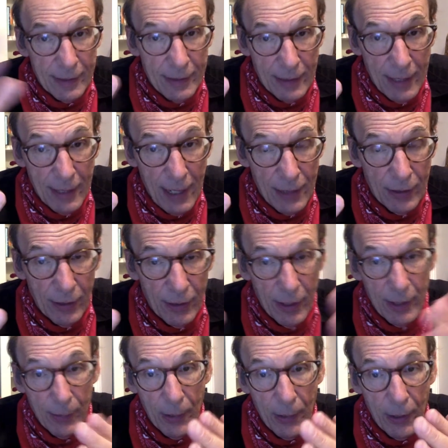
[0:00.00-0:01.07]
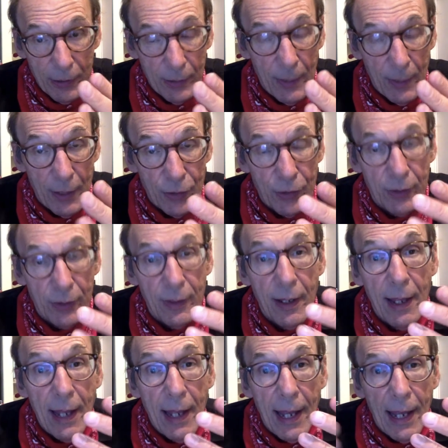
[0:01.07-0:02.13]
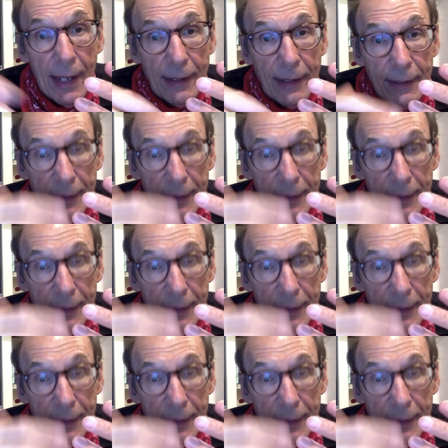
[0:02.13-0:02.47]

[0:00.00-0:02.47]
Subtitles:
the tangent line approximation. And